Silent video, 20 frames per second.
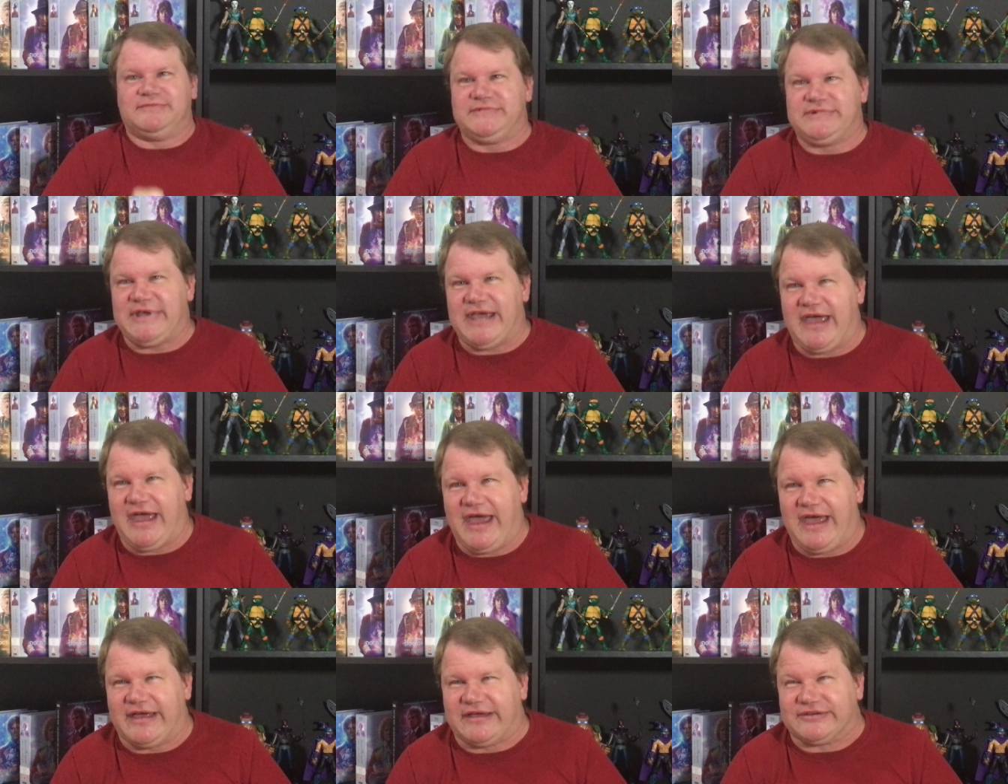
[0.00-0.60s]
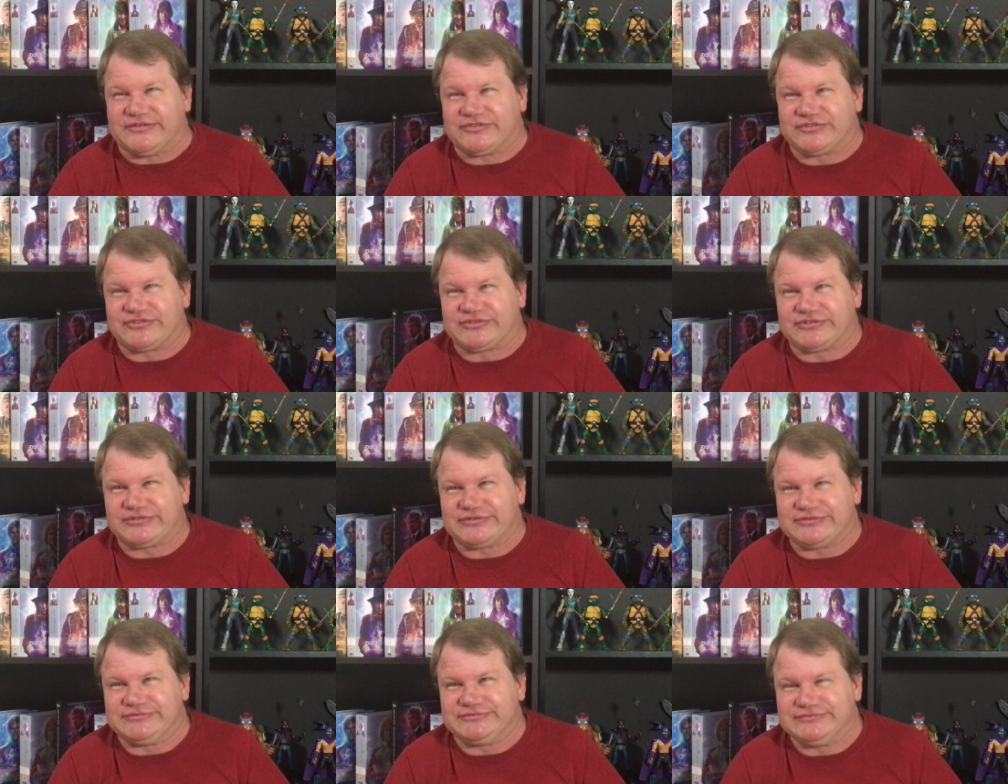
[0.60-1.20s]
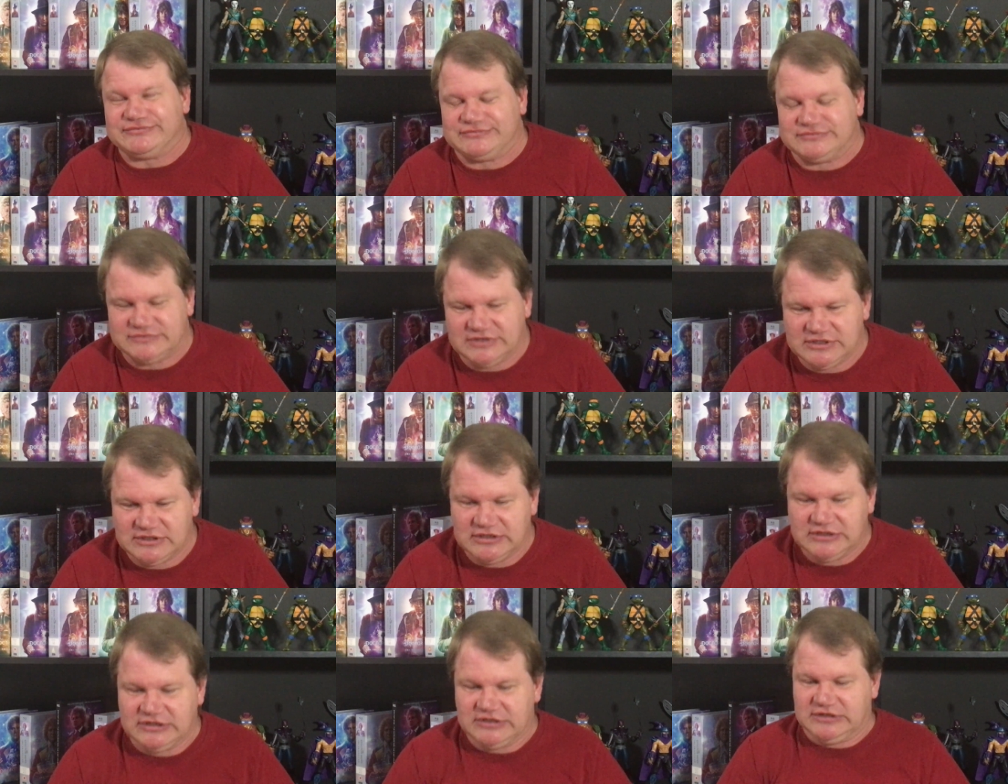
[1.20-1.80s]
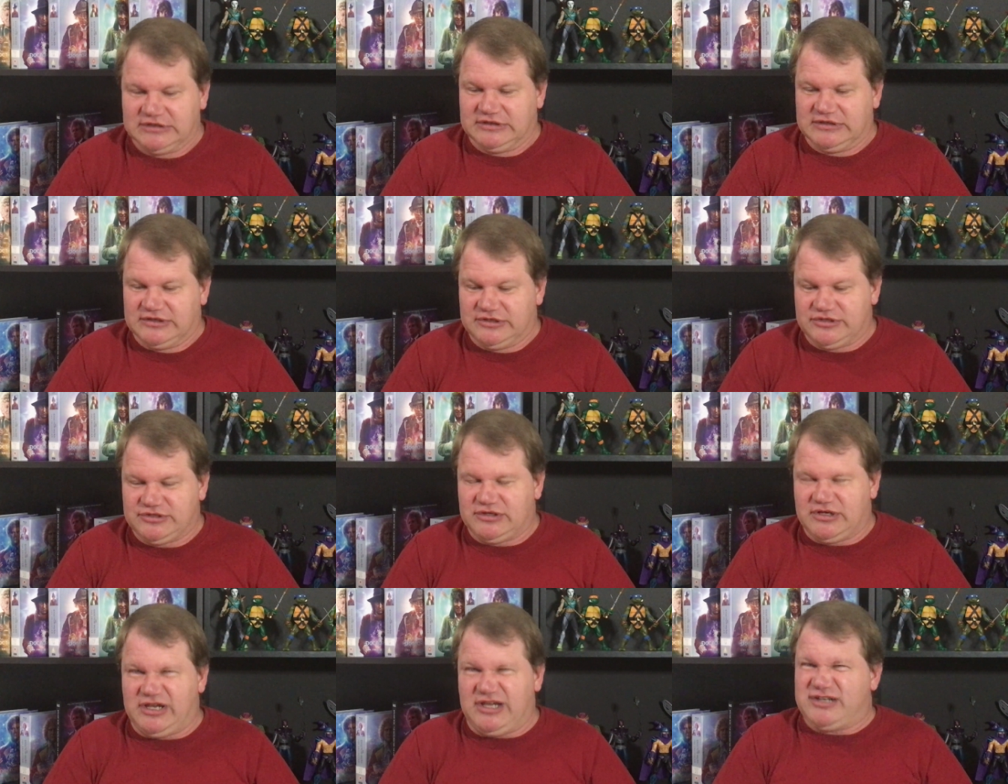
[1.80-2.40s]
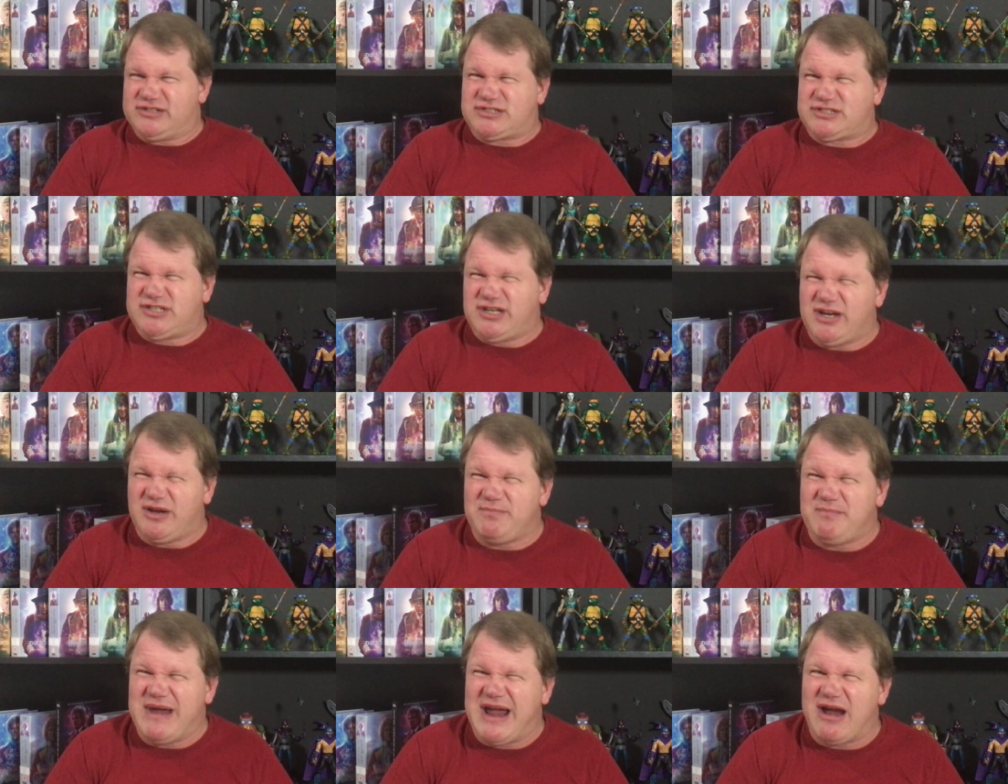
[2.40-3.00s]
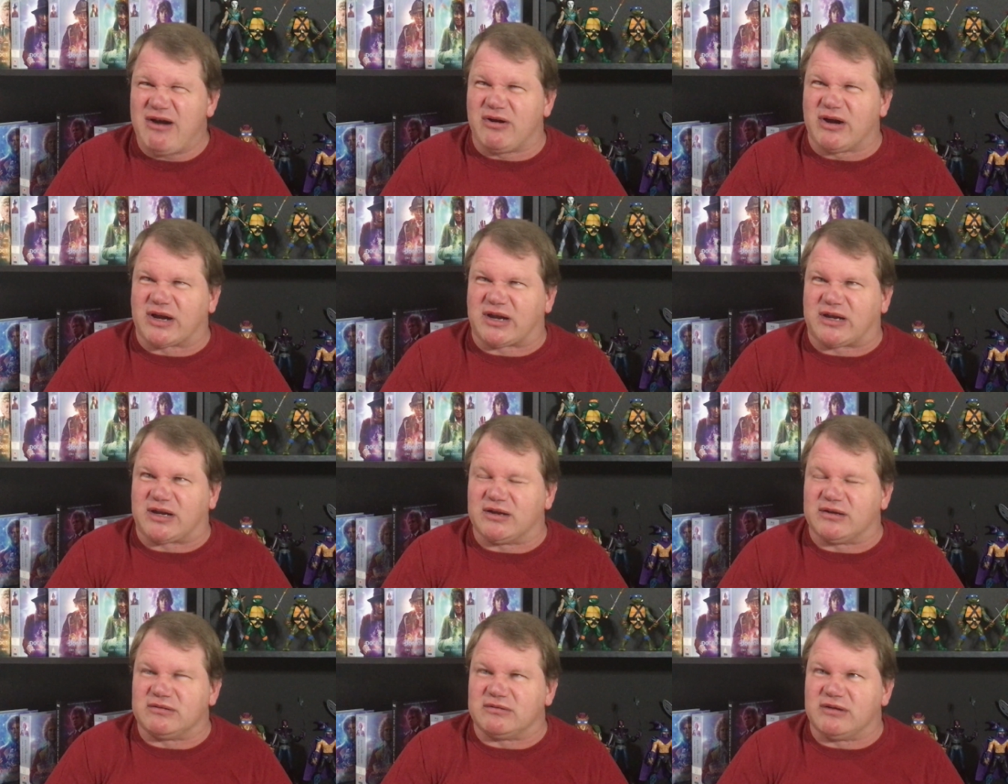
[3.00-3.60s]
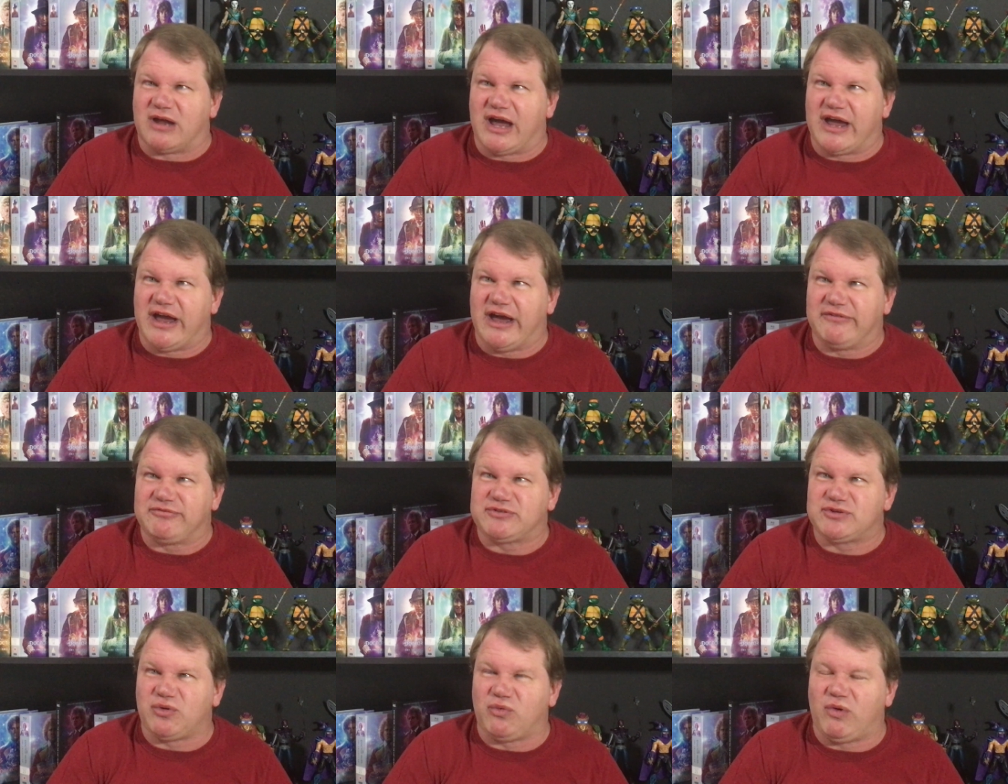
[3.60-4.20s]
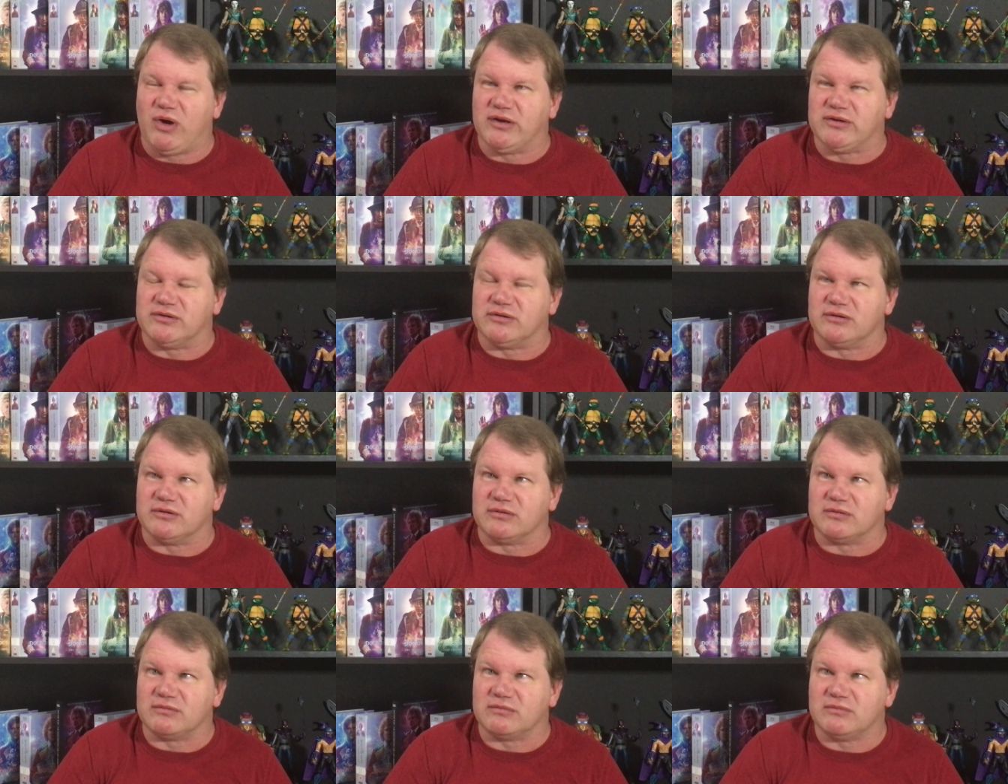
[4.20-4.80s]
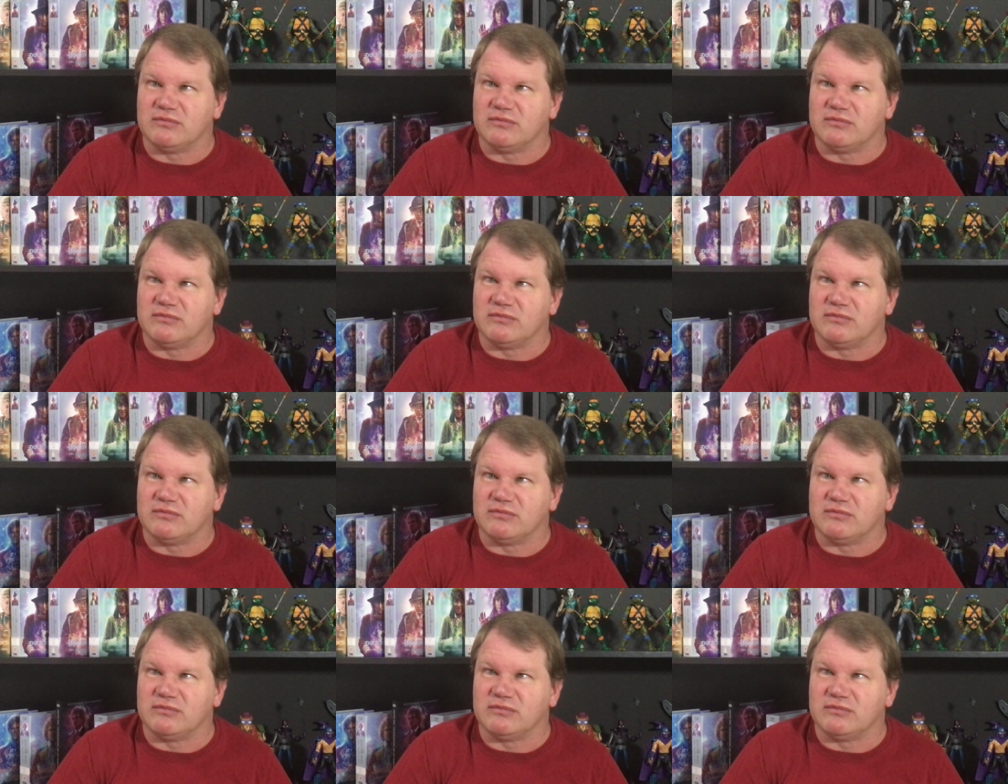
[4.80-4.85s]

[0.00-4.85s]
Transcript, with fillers: Yes. Is she American? I have to wonder.